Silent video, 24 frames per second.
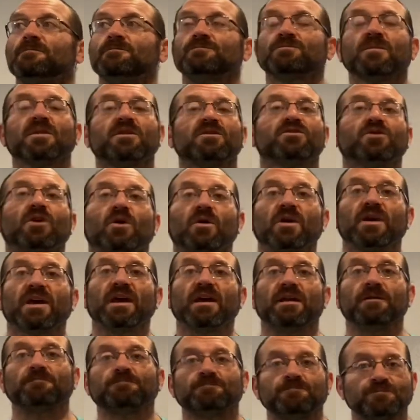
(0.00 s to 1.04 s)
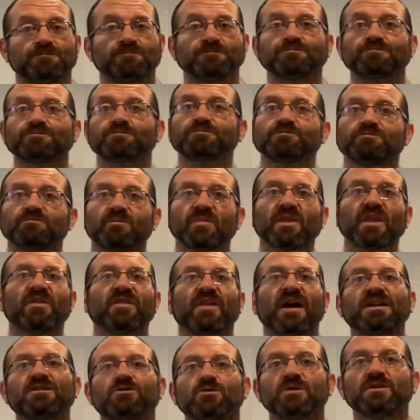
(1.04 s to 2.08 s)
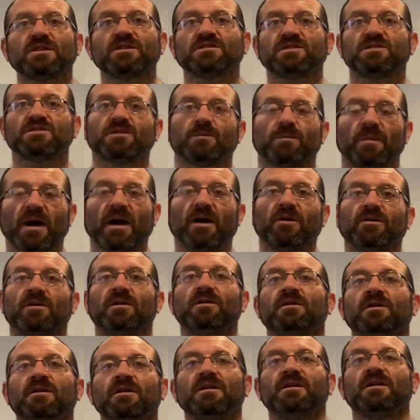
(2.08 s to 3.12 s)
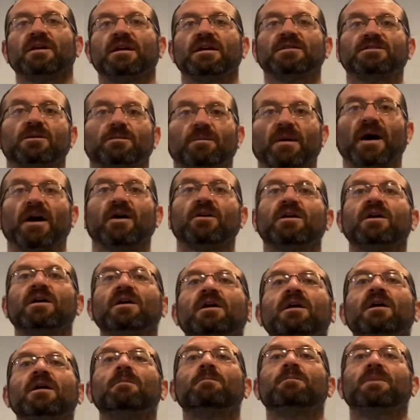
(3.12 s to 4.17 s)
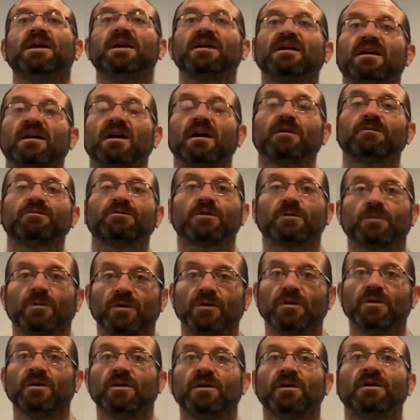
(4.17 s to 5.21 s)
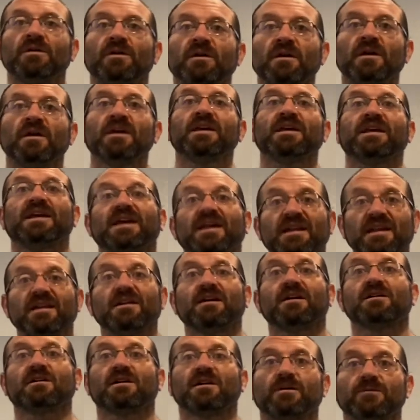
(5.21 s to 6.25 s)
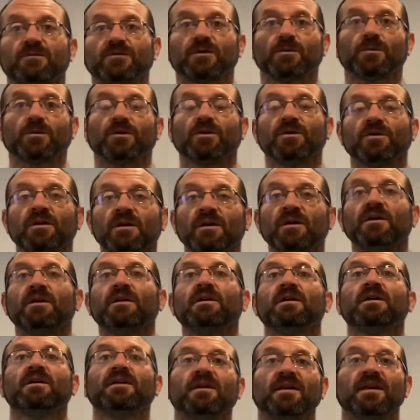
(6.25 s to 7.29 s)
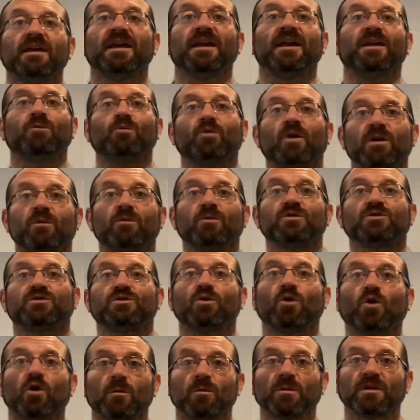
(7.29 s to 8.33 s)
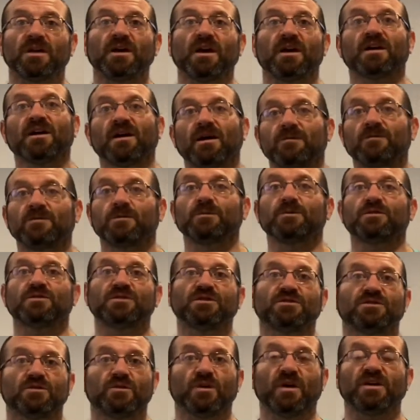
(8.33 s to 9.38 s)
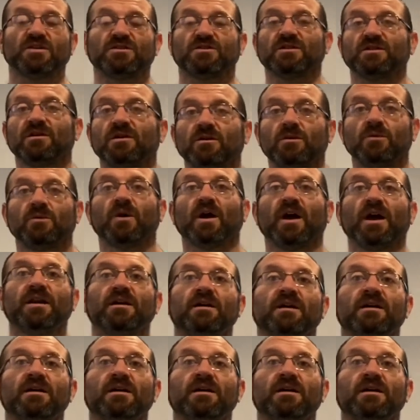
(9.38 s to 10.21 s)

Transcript: So again, that's what this is about. It's about being comfortable, getting uncomfortable in what was normally a comfortable situation, right?